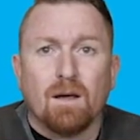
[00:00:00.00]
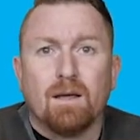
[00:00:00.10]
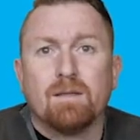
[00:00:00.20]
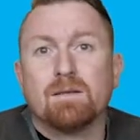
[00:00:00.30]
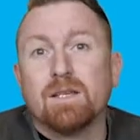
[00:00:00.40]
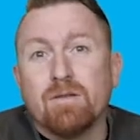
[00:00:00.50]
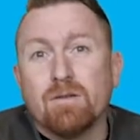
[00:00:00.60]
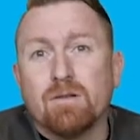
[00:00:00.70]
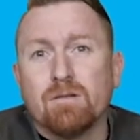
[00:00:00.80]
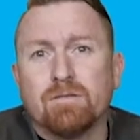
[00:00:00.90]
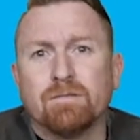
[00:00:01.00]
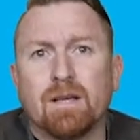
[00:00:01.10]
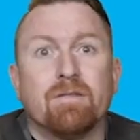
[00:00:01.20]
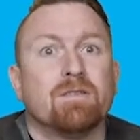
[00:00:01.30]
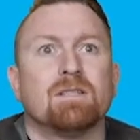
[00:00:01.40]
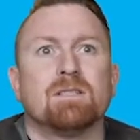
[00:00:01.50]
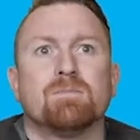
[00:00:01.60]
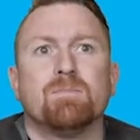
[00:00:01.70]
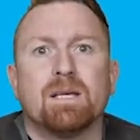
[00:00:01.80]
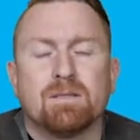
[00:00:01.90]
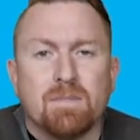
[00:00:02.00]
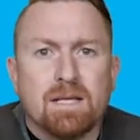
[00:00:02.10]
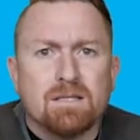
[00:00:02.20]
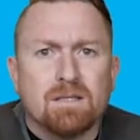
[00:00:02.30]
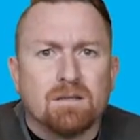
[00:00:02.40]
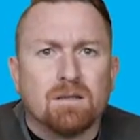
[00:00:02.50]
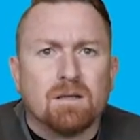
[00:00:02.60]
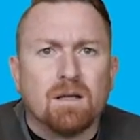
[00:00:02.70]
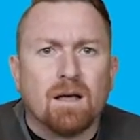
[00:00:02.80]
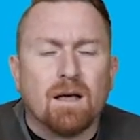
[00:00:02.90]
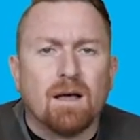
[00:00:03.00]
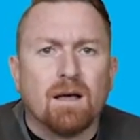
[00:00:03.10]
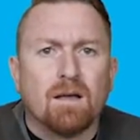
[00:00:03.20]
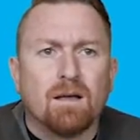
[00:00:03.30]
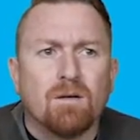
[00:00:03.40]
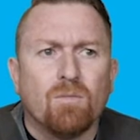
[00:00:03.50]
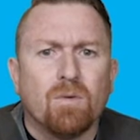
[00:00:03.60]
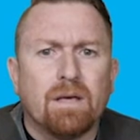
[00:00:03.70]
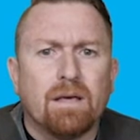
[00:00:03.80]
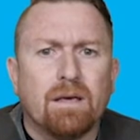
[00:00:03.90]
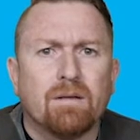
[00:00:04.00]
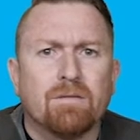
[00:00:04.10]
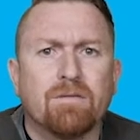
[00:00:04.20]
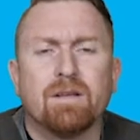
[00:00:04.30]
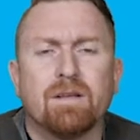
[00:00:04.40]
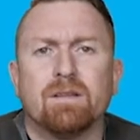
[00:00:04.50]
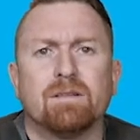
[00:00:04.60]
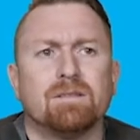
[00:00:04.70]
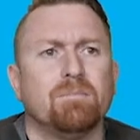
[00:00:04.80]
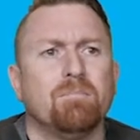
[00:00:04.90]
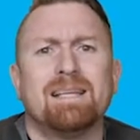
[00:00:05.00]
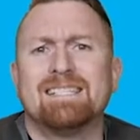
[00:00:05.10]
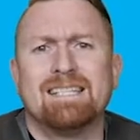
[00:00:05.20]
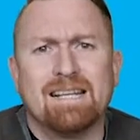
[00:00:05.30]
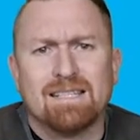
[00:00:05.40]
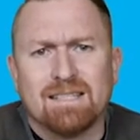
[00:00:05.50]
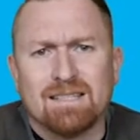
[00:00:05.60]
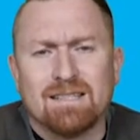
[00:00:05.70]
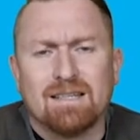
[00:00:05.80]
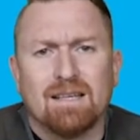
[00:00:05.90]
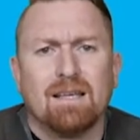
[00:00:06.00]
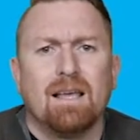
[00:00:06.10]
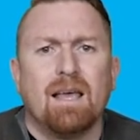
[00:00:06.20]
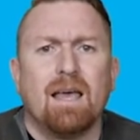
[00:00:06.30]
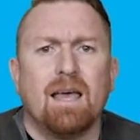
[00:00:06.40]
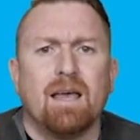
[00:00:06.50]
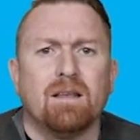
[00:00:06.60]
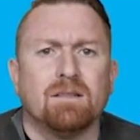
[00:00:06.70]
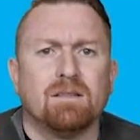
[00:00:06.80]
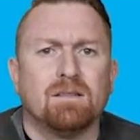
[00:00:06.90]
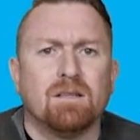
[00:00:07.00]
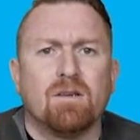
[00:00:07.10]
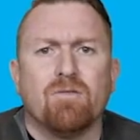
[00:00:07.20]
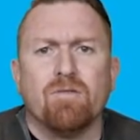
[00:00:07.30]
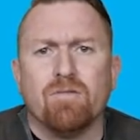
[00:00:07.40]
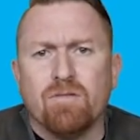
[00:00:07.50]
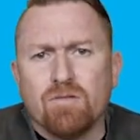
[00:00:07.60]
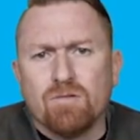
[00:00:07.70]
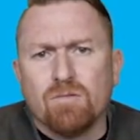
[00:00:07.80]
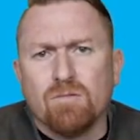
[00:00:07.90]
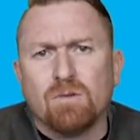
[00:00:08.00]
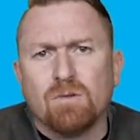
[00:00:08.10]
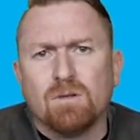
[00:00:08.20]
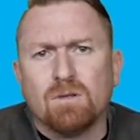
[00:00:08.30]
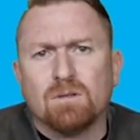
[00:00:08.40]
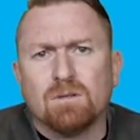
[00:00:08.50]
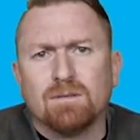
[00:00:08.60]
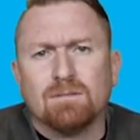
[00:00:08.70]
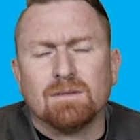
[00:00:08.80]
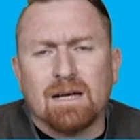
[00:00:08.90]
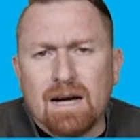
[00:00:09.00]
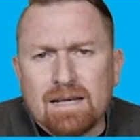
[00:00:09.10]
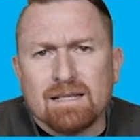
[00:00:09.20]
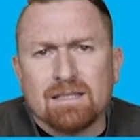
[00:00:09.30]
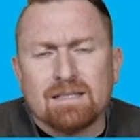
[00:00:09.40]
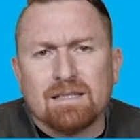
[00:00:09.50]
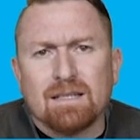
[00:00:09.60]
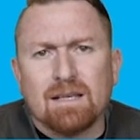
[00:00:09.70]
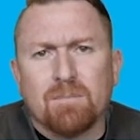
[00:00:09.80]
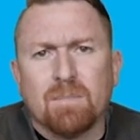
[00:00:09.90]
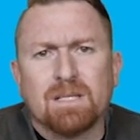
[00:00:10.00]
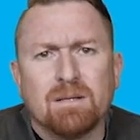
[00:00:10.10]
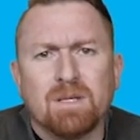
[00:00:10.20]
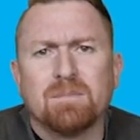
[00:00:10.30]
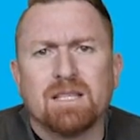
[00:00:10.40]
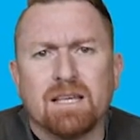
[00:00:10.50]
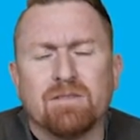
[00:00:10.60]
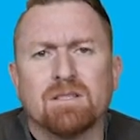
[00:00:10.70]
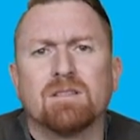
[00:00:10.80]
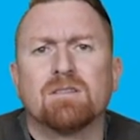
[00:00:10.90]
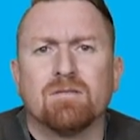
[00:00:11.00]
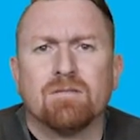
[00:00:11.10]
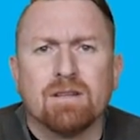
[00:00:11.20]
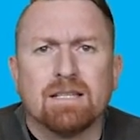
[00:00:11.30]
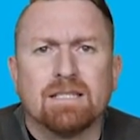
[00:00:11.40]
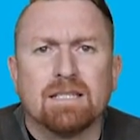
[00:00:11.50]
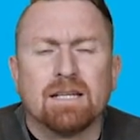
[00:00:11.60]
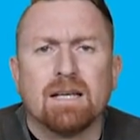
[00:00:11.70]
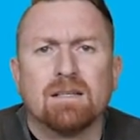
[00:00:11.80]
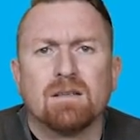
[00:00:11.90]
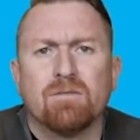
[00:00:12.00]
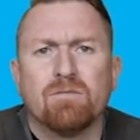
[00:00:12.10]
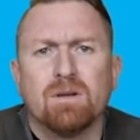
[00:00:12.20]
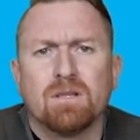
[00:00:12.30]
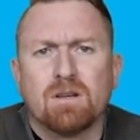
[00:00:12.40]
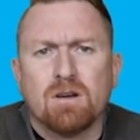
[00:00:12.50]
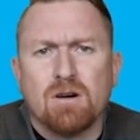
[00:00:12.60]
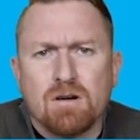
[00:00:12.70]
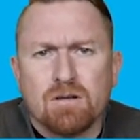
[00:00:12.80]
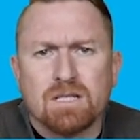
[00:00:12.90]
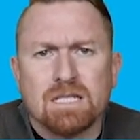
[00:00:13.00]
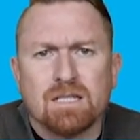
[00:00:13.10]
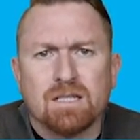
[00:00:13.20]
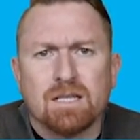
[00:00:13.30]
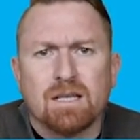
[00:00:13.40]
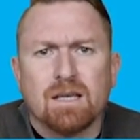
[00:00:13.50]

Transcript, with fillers: In this era of evidence-based medicine, uh, we feel that meta-analysis and review will guide us, but sometimes the evidence is conflicting. And if we look at the Cochrane data